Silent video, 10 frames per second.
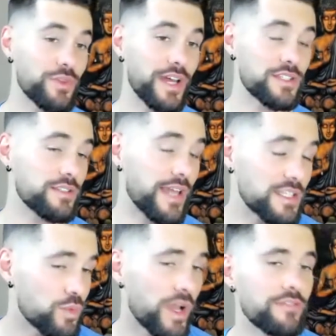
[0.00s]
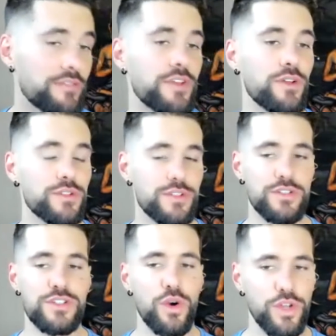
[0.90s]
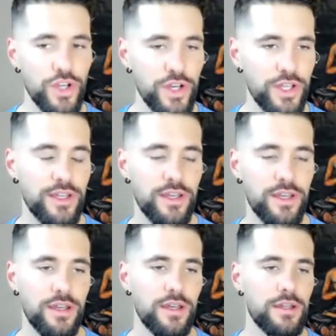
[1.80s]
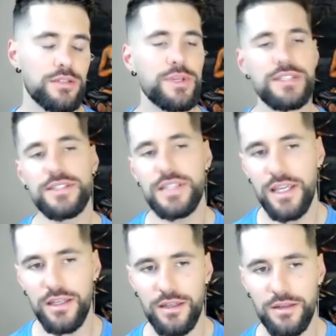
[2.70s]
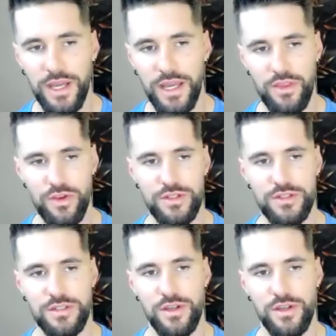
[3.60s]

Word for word: That's that's why it feels so good to be seen by others.